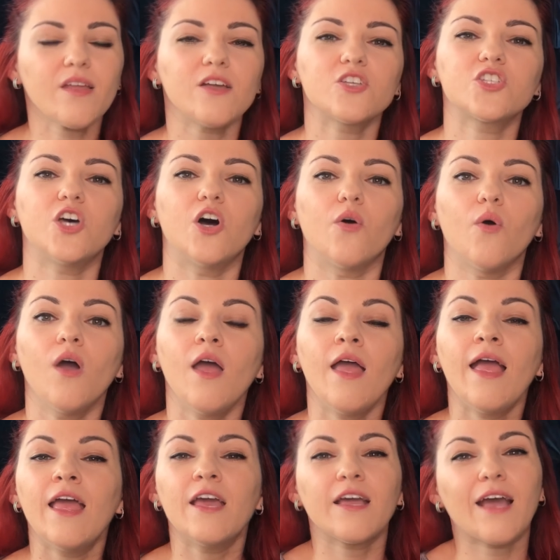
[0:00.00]
So
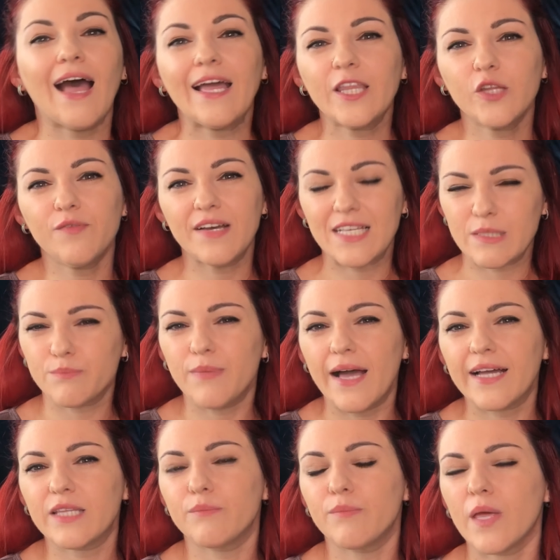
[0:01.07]
kind of
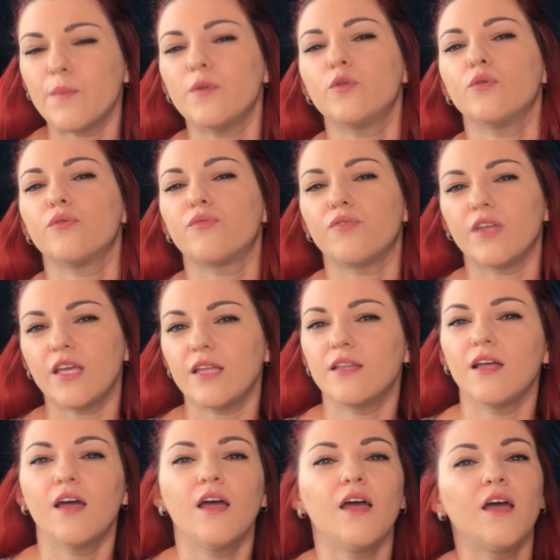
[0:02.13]
expect baby to
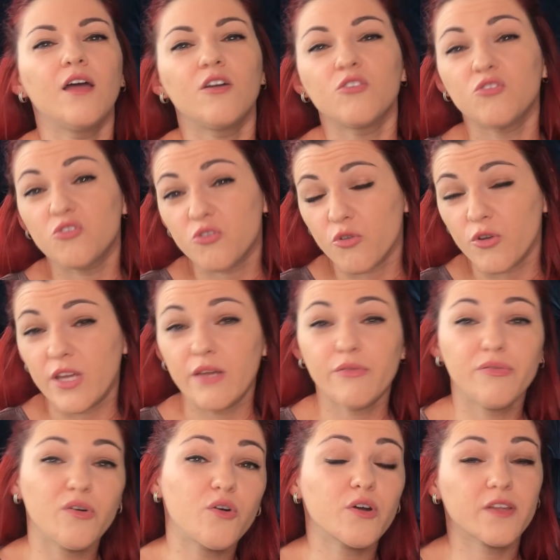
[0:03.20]
feed
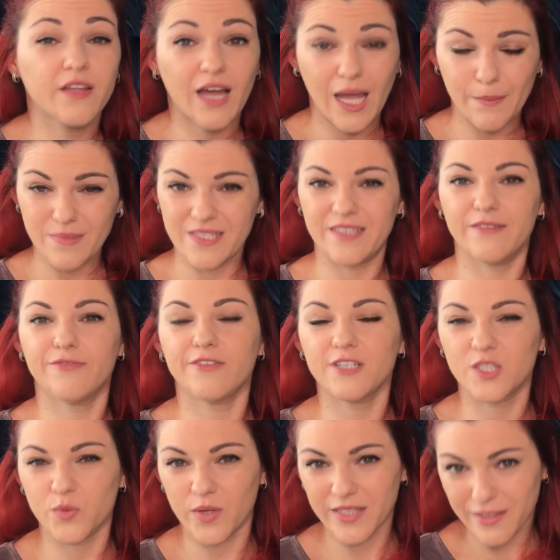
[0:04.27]
3-4 times in the
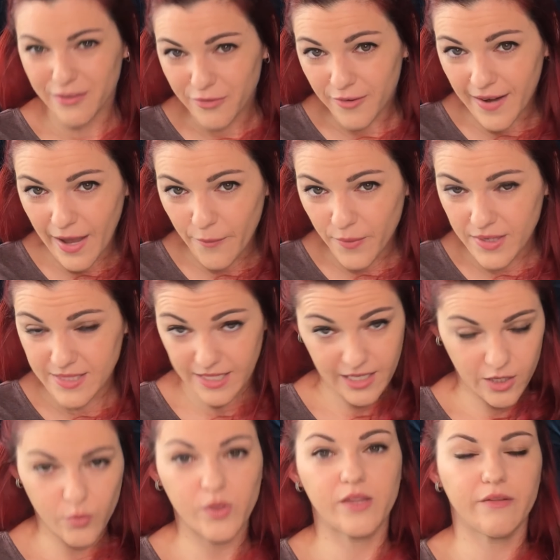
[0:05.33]
first 24 hours,
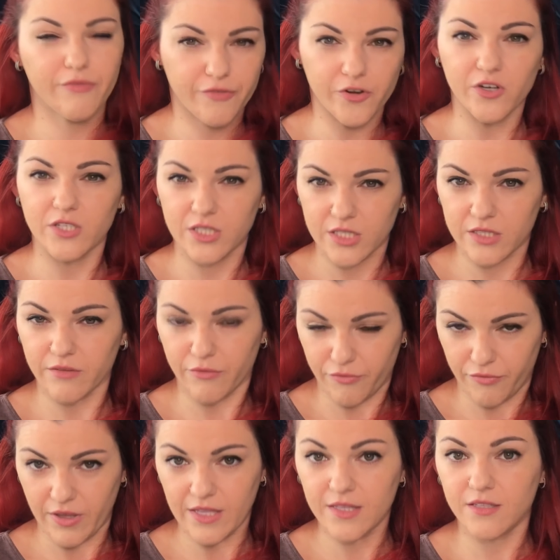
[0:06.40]
including the first
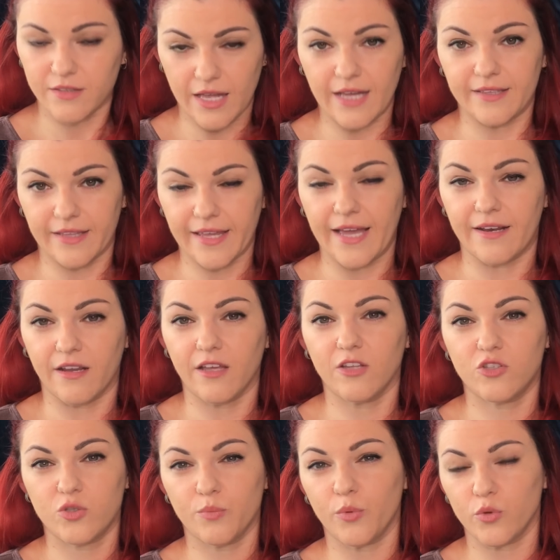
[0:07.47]
feed, that again
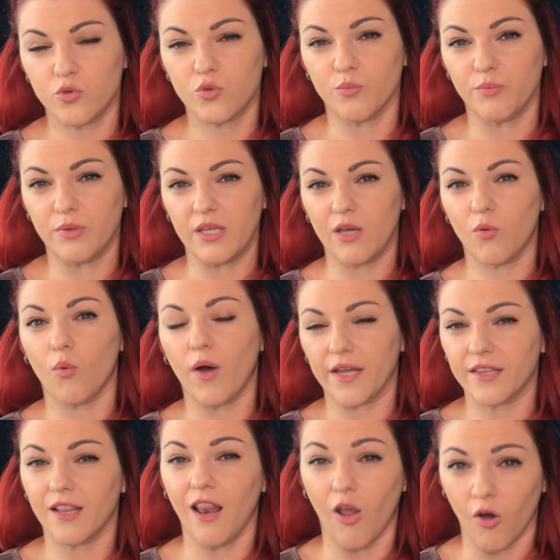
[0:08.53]
it's supposed to be
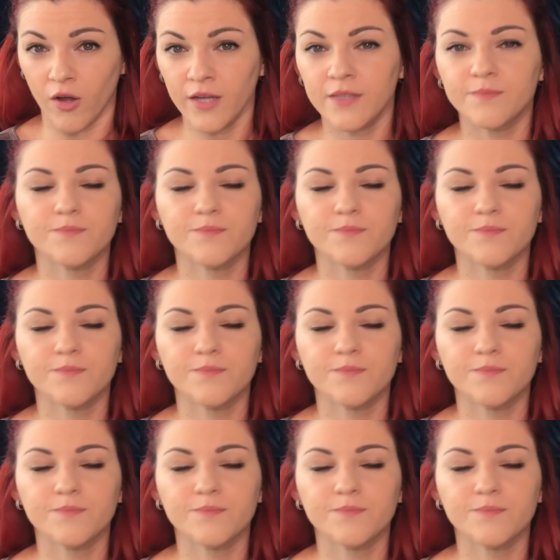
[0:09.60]
quite long.